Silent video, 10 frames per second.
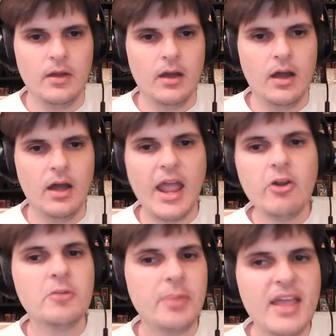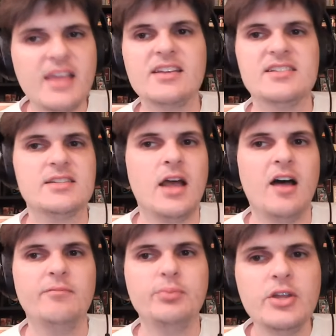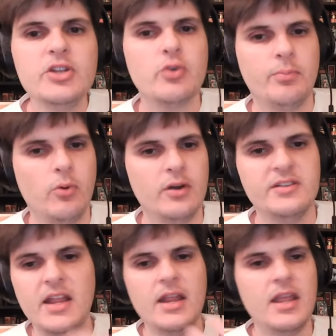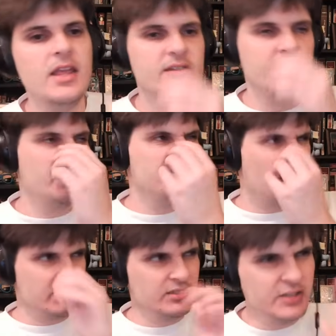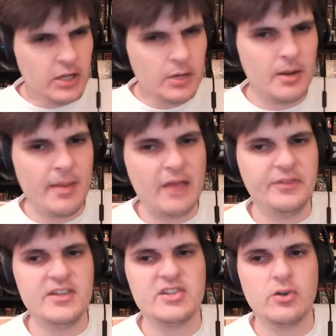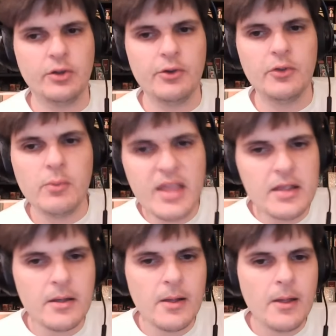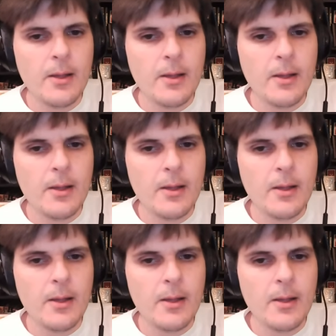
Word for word: Uh, Eric Pincus of Bleacher Report did his, you know, we talked a little bit about this earlier in the week.